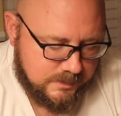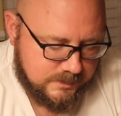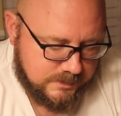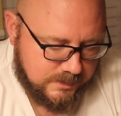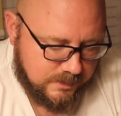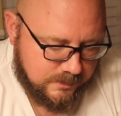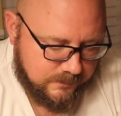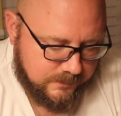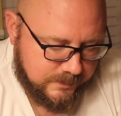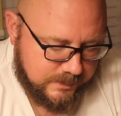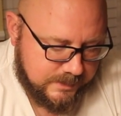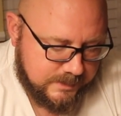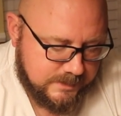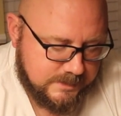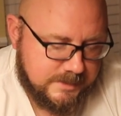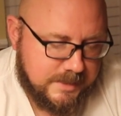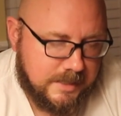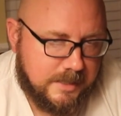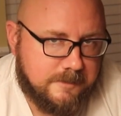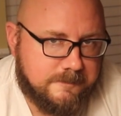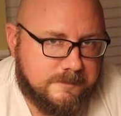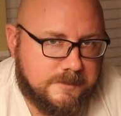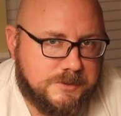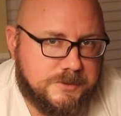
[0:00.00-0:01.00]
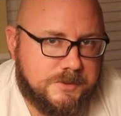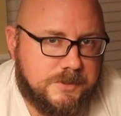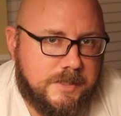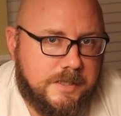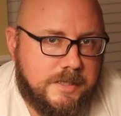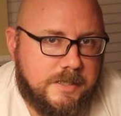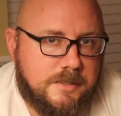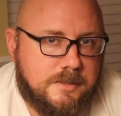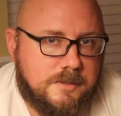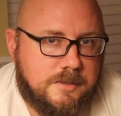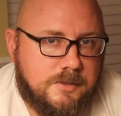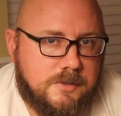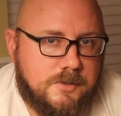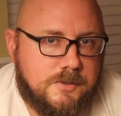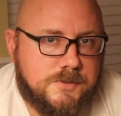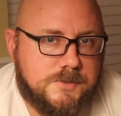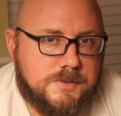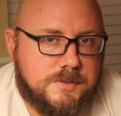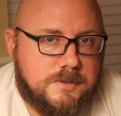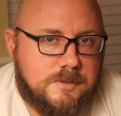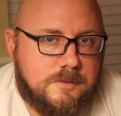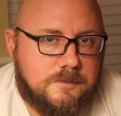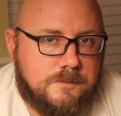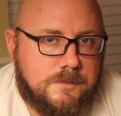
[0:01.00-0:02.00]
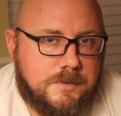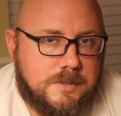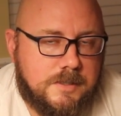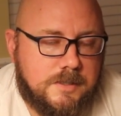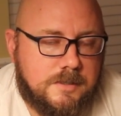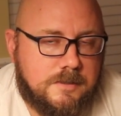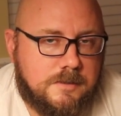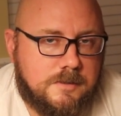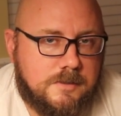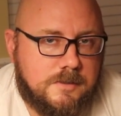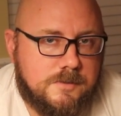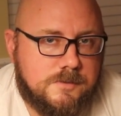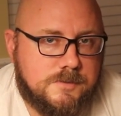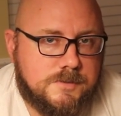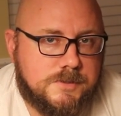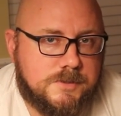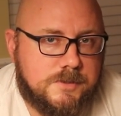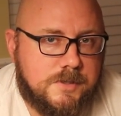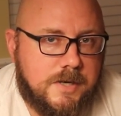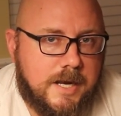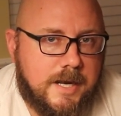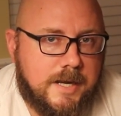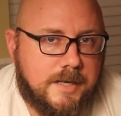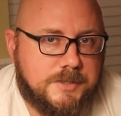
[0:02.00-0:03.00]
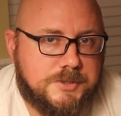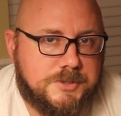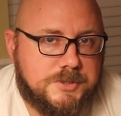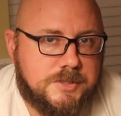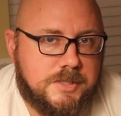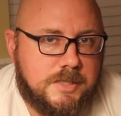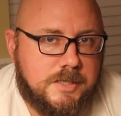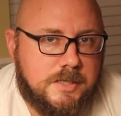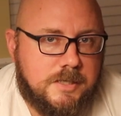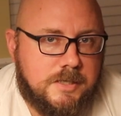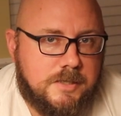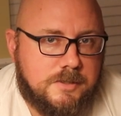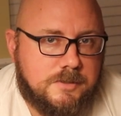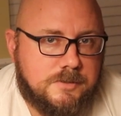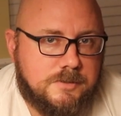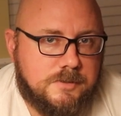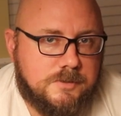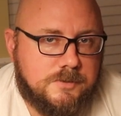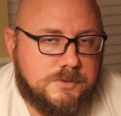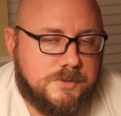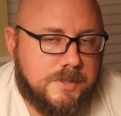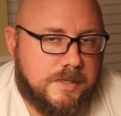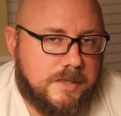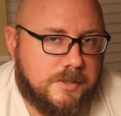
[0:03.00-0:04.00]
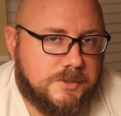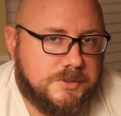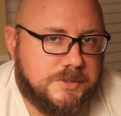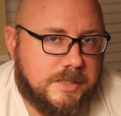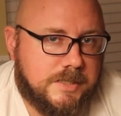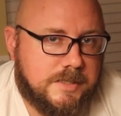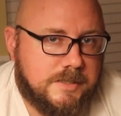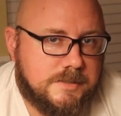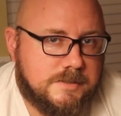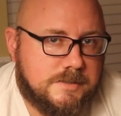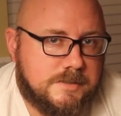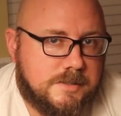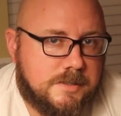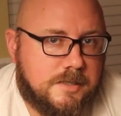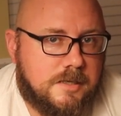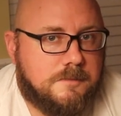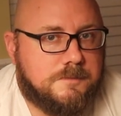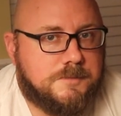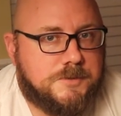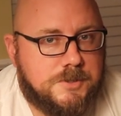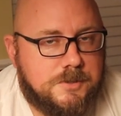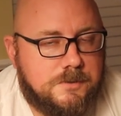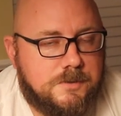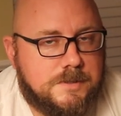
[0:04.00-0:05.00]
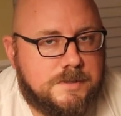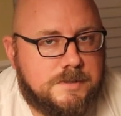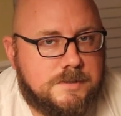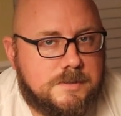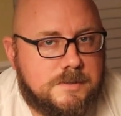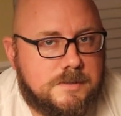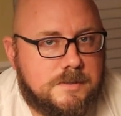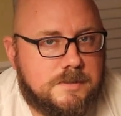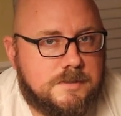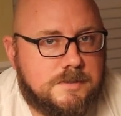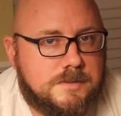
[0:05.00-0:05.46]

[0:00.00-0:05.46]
So it is kind of a treat. Usually we use scratch to train our chickens to come to us.